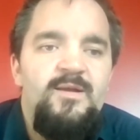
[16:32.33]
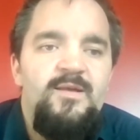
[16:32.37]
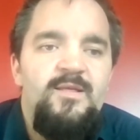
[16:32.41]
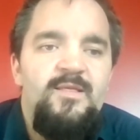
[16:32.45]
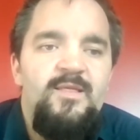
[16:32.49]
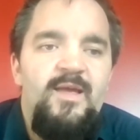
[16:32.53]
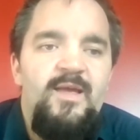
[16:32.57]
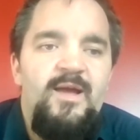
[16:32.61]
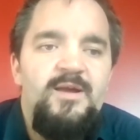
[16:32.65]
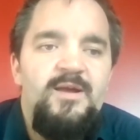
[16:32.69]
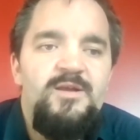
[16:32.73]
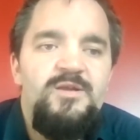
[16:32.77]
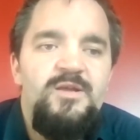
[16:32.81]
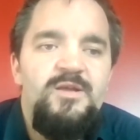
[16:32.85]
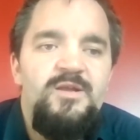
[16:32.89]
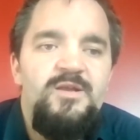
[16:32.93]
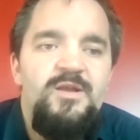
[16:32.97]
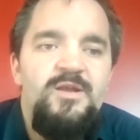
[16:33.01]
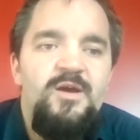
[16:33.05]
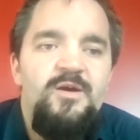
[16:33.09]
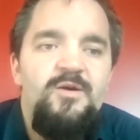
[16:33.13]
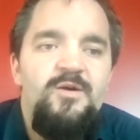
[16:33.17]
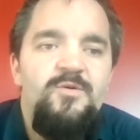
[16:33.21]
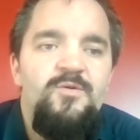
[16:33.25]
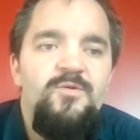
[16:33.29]
Because they actually
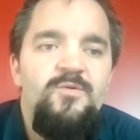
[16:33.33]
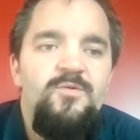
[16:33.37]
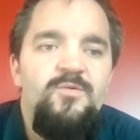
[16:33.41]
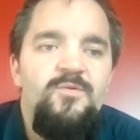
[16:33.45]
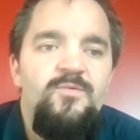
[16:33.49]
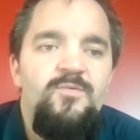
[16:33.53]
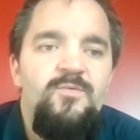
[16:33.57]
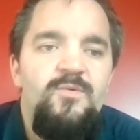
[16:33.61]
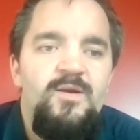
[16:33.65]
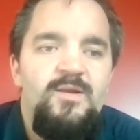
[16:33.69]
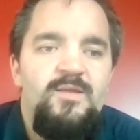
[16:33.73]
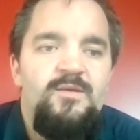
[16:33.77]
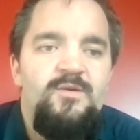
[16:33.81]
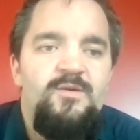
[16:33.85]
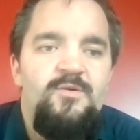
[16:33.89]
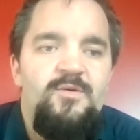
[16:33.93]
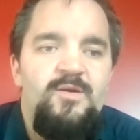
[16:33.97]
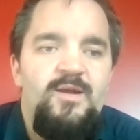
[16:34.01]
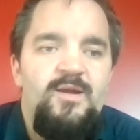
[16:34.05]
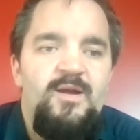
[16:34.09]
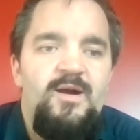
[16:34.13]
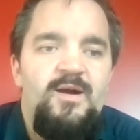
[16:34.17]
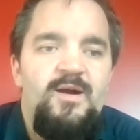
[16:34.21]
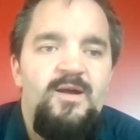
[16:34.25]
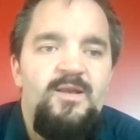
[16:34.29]
know what's
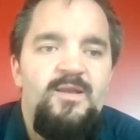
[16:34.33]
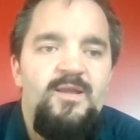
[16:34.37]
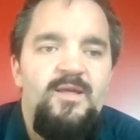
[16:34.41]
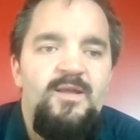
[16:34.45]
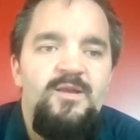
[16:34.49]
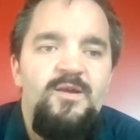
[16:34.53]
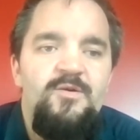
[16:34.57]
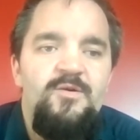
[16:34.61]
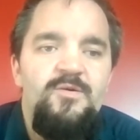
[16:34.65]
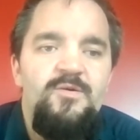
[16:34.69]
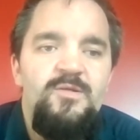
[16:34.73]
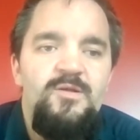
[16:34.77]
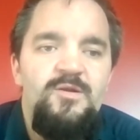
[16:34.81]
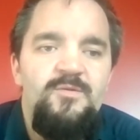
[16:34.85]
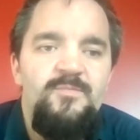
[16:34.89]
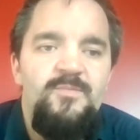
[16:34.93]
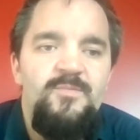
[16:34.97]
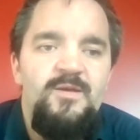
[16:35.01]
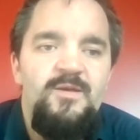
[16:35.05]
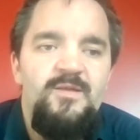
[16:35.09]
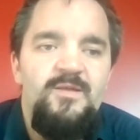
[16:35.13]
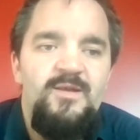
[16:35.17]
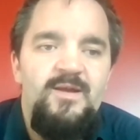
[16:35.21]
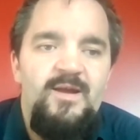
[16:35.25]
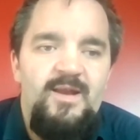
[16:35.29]
going on. They know a little
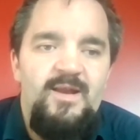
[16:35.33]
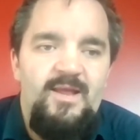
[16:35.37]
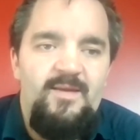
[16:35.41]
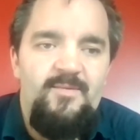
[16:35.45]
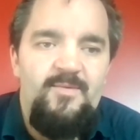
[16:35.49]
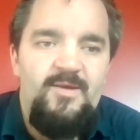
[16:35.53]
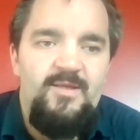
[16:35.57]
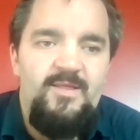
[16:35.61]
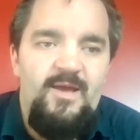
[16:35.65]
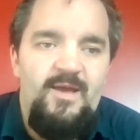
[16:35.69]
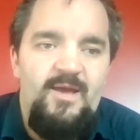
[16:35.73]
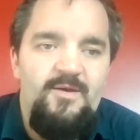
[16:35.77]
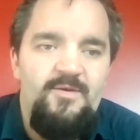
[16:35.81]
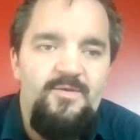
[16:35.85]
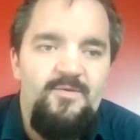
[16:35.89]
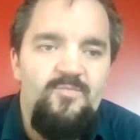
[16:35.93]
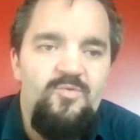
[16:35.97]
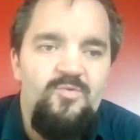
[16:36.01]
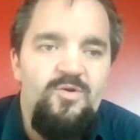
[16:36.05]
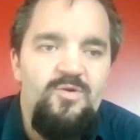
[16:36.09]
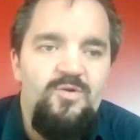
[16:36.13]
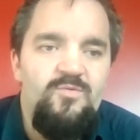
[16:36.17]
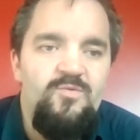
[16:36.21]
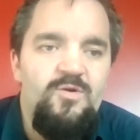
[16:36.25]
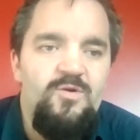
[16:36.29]
bit of the dynamics of how the
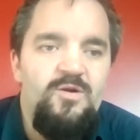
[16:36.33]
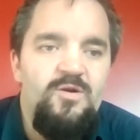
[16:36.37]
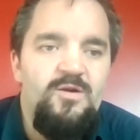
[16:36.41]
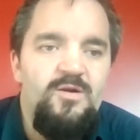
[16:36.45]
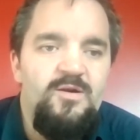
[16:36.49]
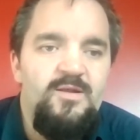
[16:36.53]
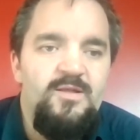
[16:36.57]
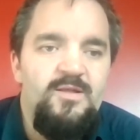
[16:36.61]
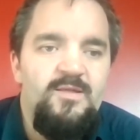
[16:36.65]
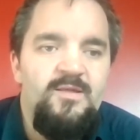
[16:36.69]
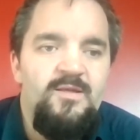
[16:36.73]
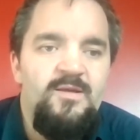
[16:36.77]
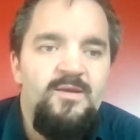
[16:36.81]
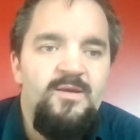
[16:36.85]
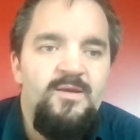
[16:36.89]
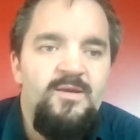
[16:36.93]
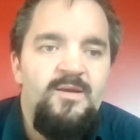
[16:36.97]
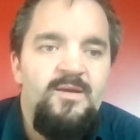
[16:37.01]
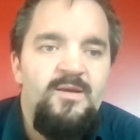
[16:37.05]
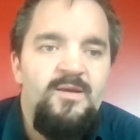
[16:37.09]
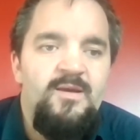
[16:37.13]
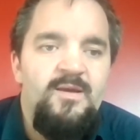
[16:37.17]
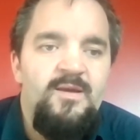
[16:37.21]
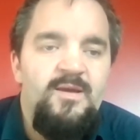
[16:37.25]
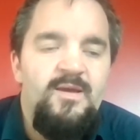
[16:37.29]
board works.
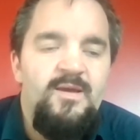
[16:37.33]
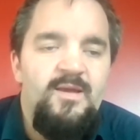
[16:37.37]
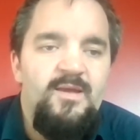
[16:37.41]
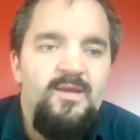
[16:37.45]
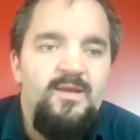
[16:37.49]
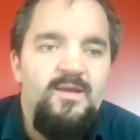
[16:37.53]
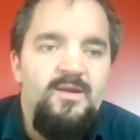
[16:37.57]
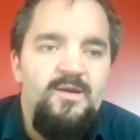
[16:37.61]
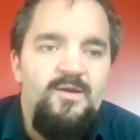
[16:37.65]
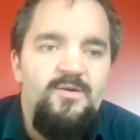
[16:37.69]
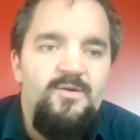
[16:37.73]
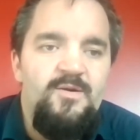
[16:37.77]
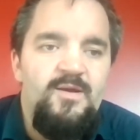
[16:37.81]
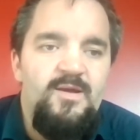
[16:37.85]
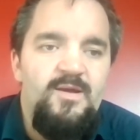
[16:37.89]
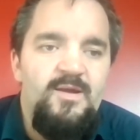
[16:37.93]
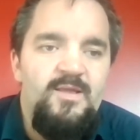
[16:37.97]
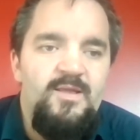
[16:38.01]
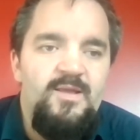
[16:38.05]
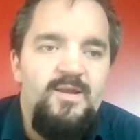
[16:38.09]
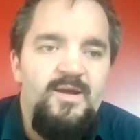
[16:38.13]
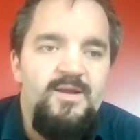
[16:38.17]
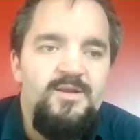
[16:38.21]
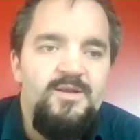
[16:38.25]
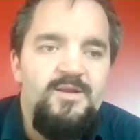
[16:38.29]

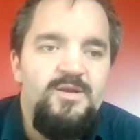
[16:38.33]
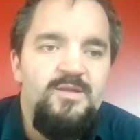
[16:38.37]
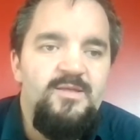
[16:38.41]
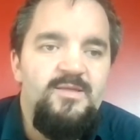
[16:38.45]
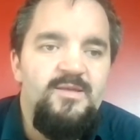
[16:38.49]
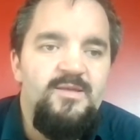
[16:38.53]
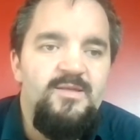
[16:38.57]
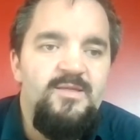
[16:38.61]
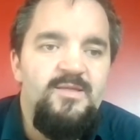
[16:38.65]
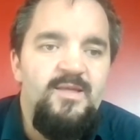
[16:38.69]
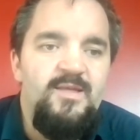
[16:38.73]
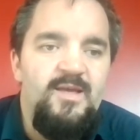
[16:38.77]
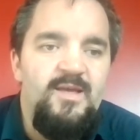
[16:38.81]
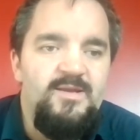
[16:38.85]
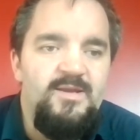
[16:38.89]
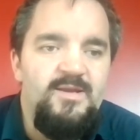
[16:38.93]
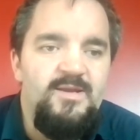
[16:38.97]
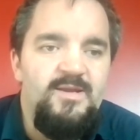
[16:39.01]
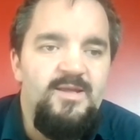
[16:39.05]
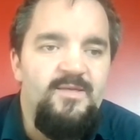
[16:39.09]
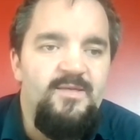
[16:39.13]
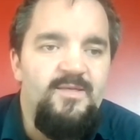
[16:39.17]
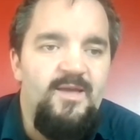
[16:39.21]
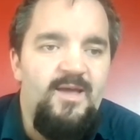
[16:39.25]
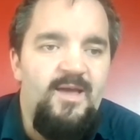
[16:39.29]
It's not just this
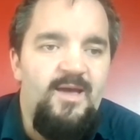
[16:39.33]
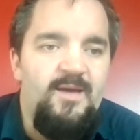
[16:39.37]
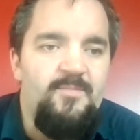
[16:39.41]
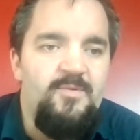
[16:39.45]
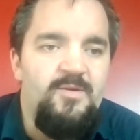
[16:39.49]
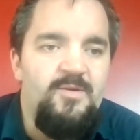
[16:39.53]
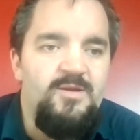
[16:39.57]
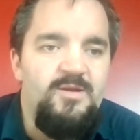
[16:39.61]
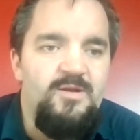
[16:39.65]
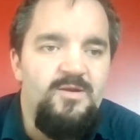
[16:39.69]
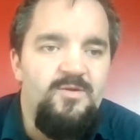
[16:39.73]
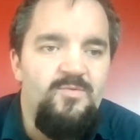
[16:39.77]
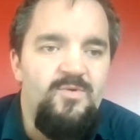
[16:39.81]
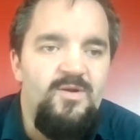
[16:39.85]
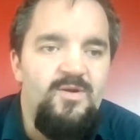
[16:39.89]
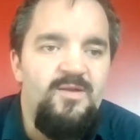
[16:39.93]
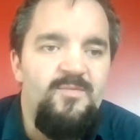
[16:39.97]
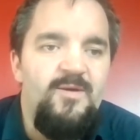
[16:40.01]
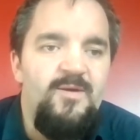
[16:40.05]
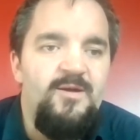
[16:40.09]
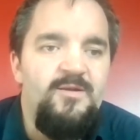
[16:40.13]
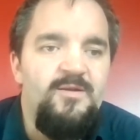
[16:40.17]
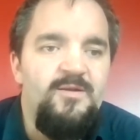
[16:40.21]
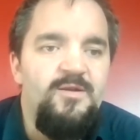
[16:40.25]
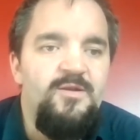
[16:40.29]
entity they happen to read
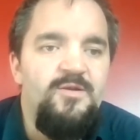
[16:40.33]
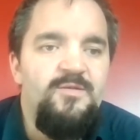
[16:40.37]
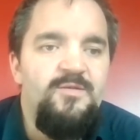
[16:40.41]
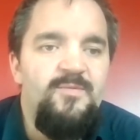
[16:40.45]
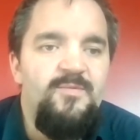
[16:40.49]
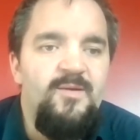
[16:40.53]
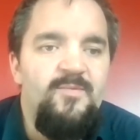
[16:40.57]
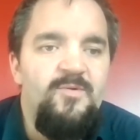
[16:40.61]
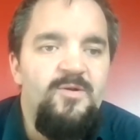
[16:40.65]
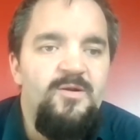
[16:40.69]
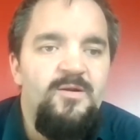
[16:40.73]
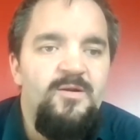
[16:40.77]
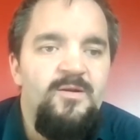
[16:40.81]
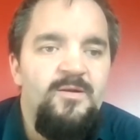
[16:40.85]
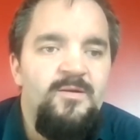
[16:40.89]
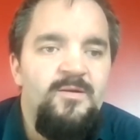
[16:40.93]
about in the newspaper.